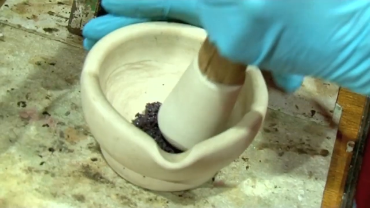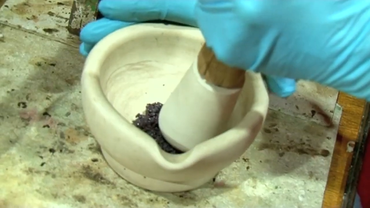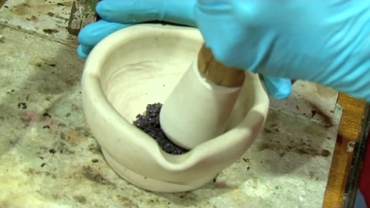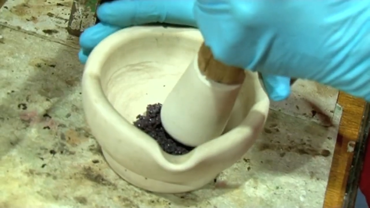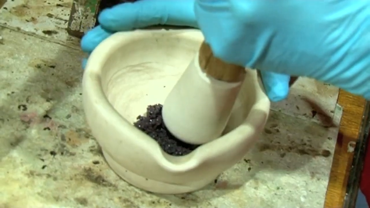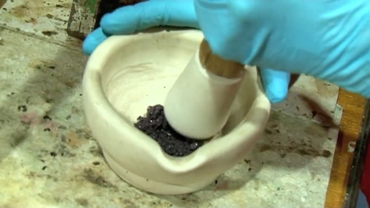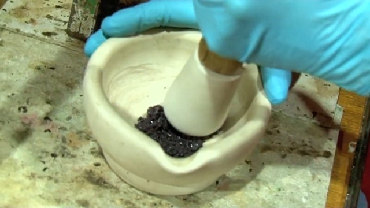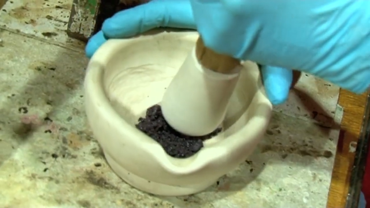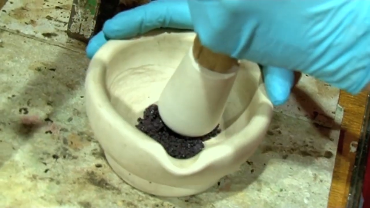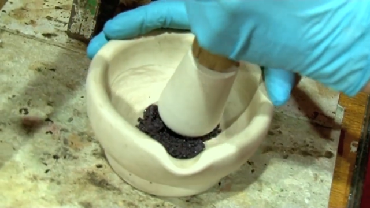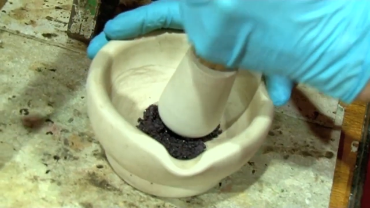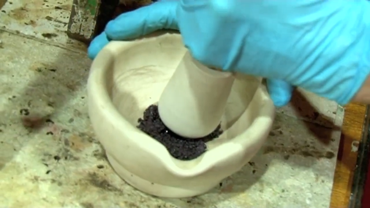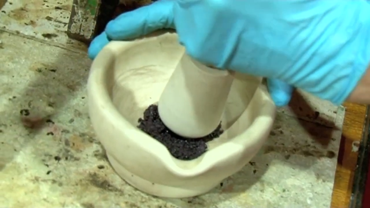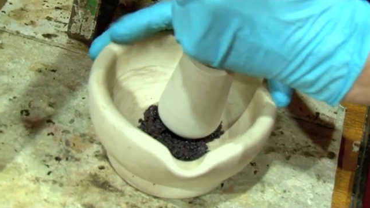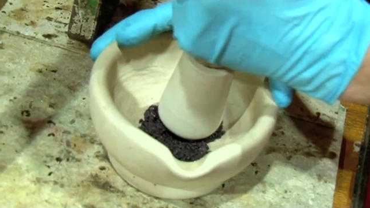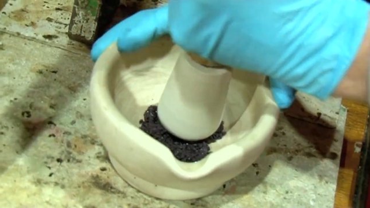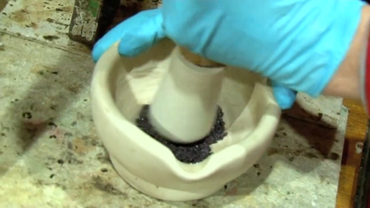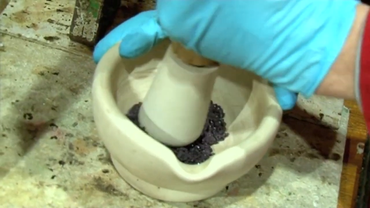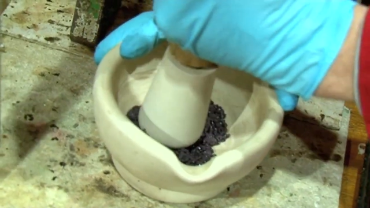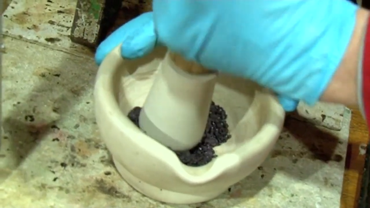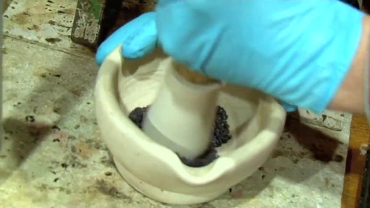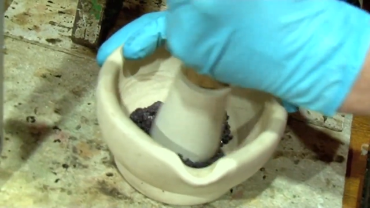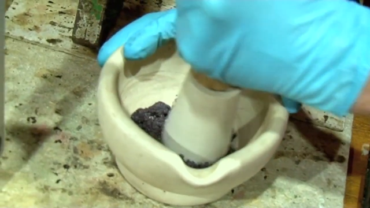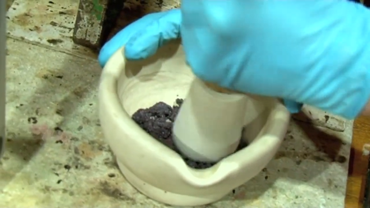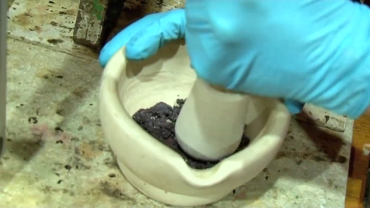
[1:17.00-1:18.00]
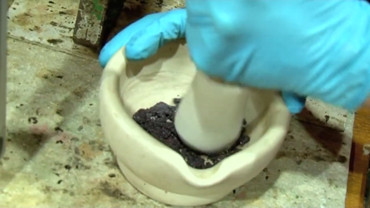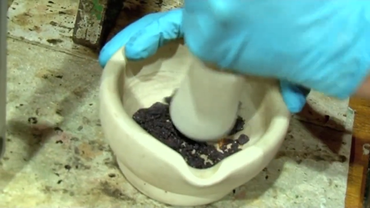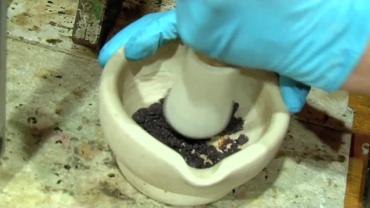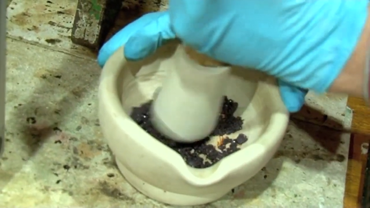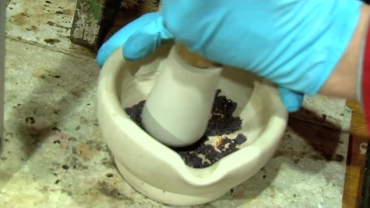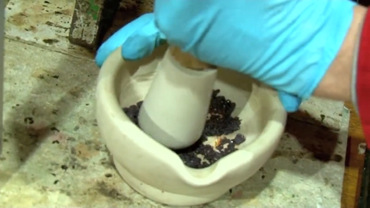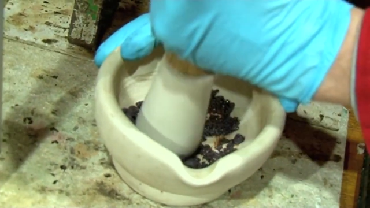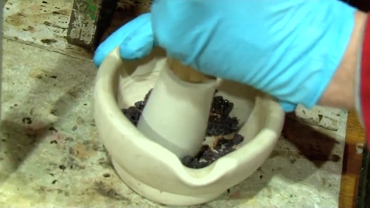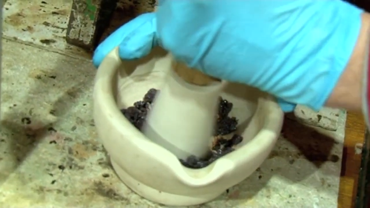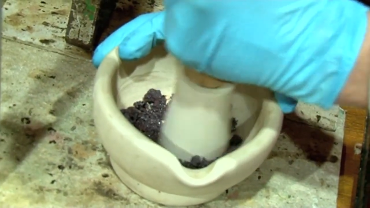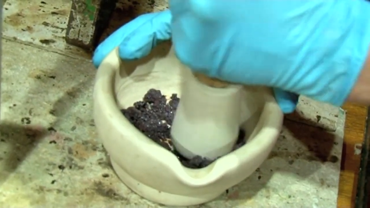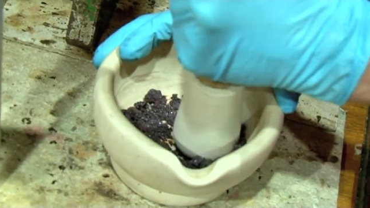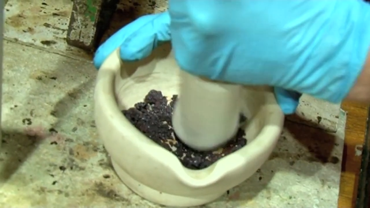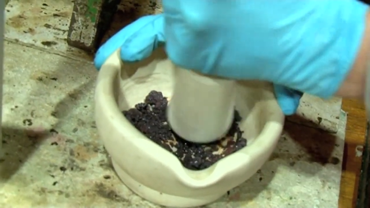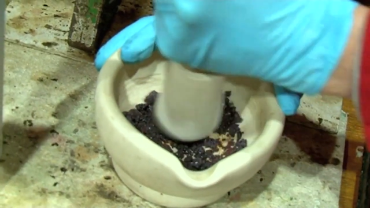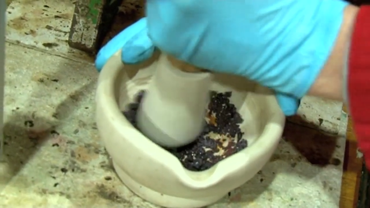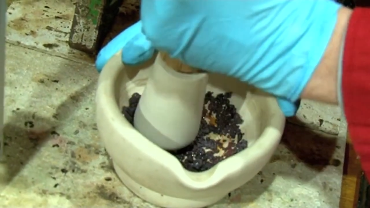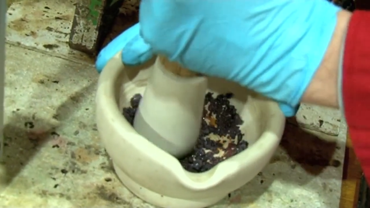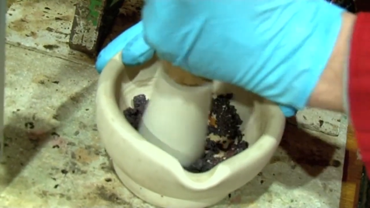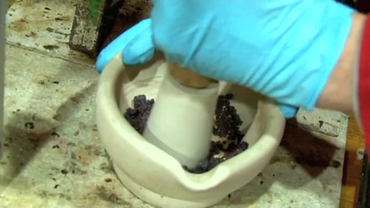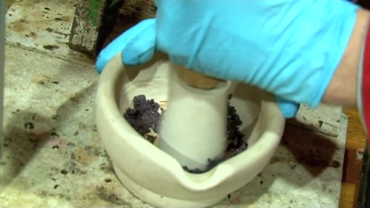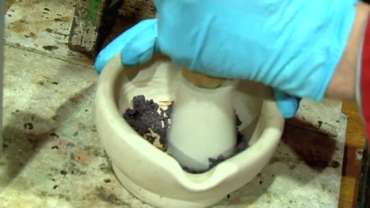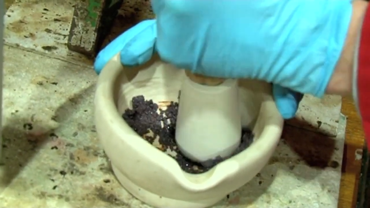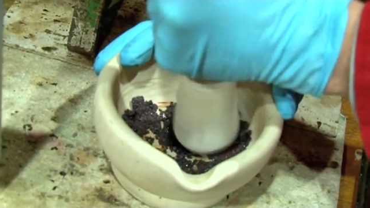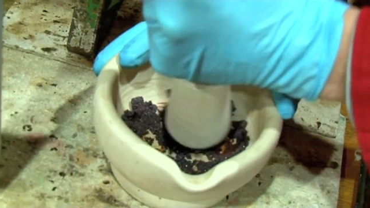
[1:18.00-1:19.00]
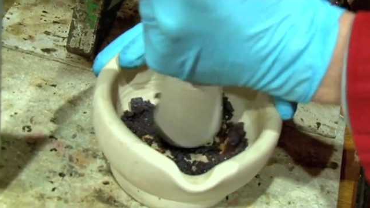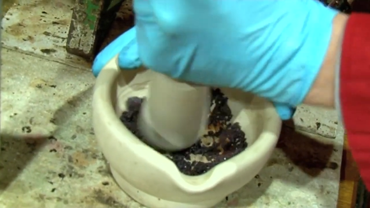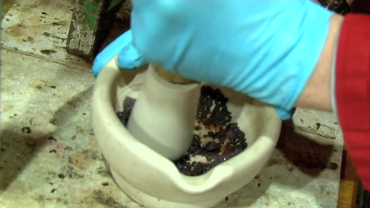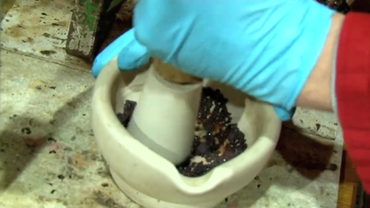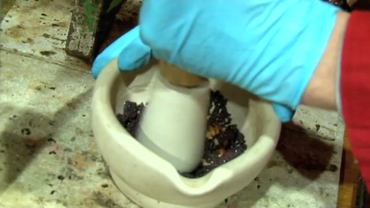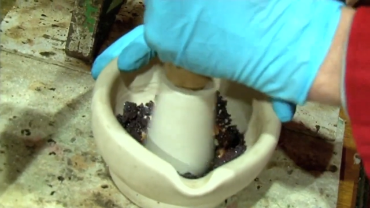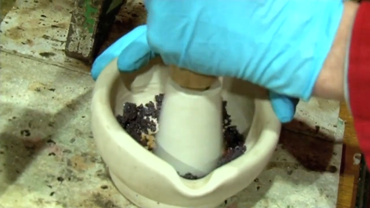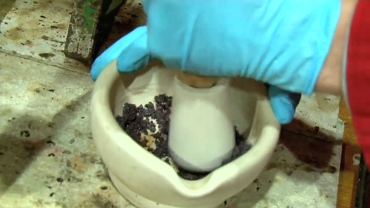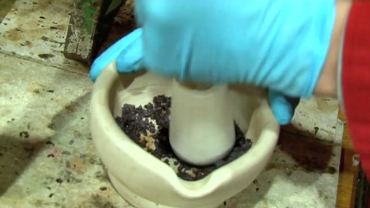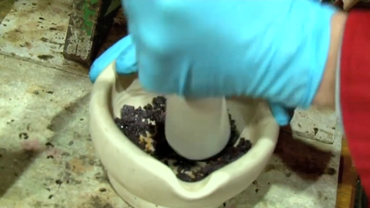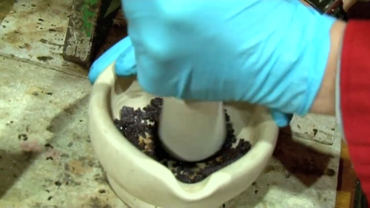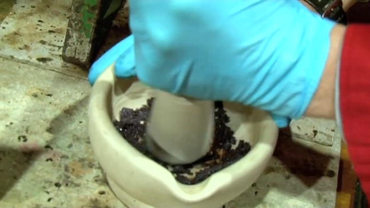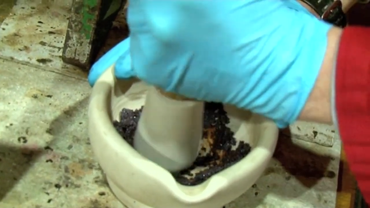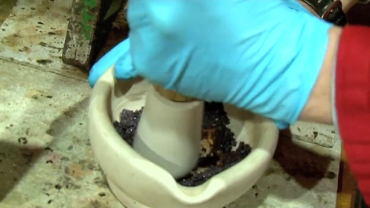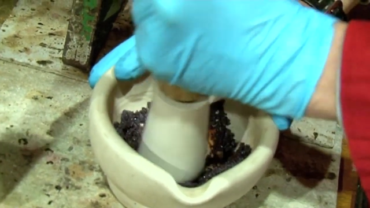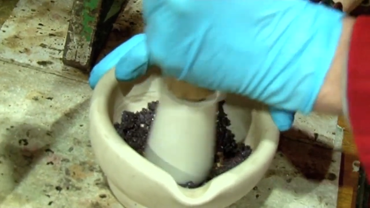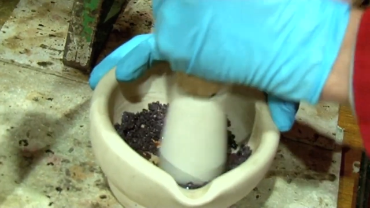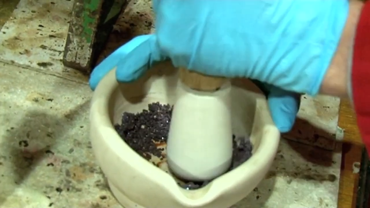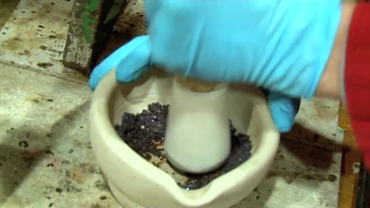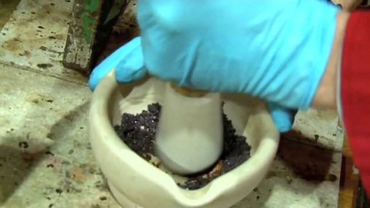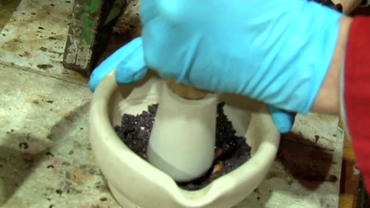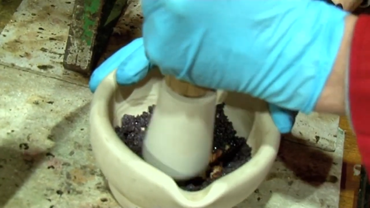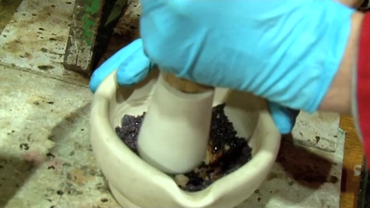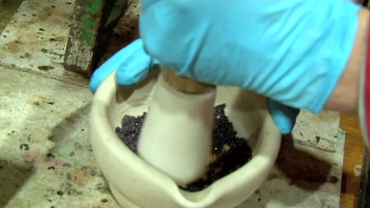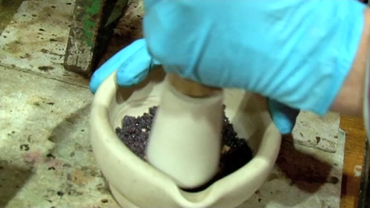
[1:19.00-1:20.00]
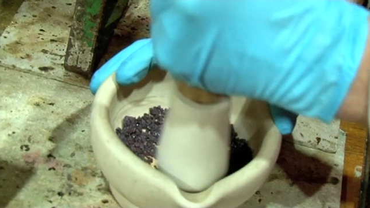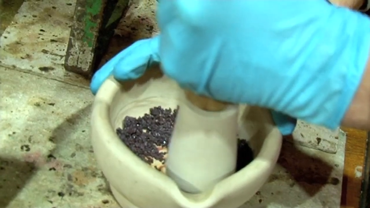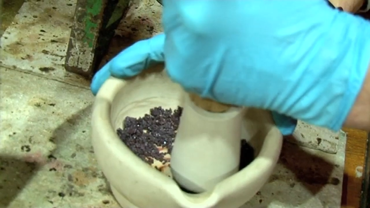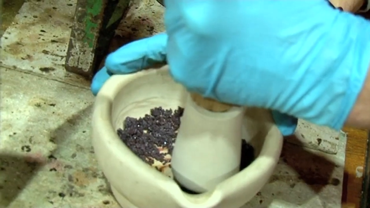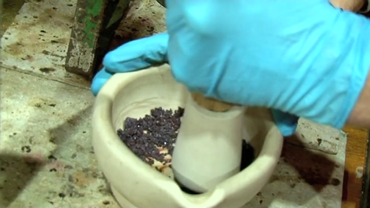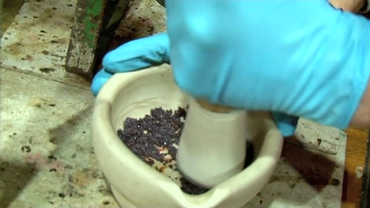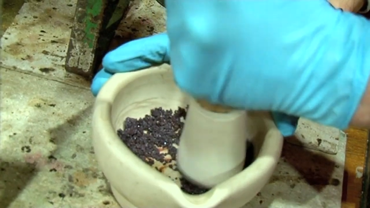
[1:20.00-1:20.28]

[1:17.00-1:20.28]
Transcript: Nobody's mouth can be seen.